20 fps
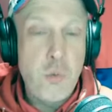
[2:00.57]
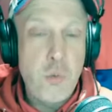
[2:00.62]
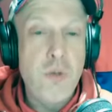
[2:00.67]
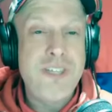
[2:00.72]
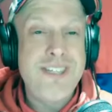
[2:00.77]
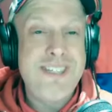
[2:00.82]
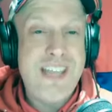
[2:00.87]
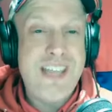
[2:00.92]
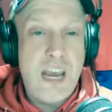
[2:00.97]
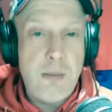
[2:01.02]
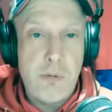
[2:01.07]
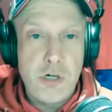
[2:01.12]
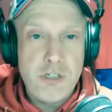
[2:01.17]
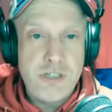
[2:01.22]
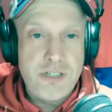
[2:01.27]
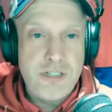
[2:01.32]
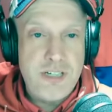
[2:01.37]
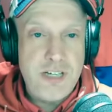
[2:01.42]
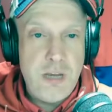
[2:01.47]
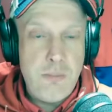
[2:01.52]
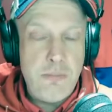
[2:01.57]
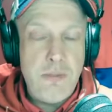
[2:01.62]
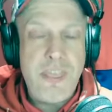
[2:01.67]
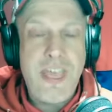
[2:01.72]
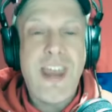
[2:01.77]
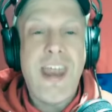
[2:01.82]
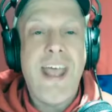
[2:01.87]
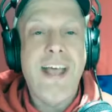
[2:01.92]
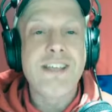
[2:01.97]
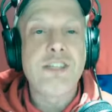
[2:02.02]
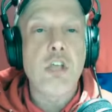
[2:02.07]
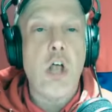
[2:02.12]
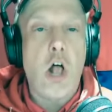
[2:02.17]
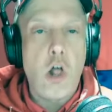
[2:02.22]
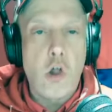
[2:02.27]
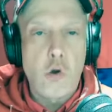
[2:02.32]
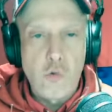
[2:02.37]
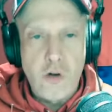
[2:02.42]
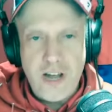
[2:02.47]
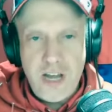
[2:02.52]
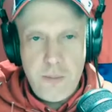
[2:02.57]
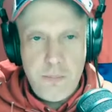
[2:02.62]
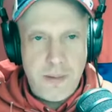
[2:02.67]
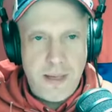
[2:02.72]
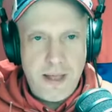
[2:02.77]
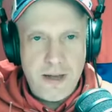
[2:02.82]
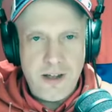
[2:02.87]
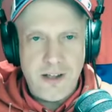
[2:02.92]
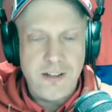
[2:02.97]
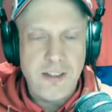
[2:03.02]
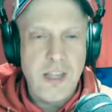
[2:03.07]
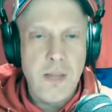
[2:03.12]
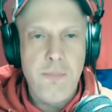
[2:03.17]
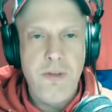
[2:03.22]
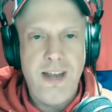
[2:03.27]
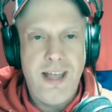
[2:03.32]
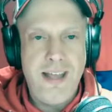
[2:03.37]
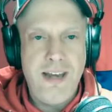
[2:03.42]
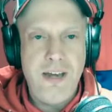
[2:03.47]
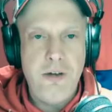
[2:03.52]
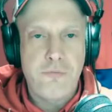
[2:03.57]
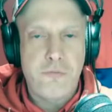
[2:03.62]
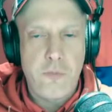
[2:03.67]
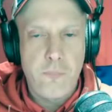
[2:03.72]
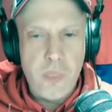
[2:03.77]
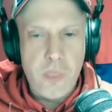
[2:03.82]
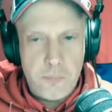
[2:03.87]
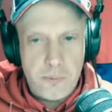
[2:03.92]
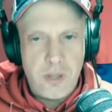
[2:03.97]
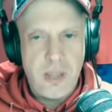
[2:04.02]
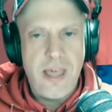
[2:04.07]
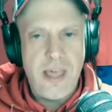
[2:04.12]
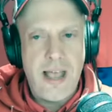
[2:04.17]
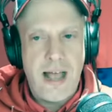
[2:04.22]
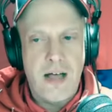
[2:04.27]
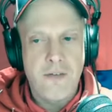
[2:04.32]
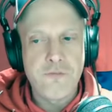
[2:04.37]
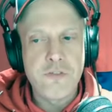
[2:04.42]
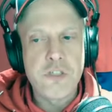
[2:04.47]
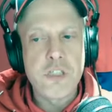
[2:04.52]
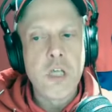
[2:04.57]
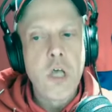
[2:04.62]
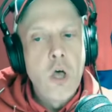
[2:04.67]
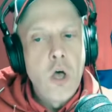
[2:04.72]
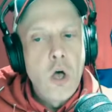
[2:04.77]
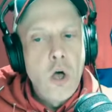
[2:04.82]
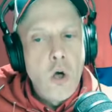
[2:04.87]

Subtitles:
to a Sabres team that has already been eliminated from the playoffs.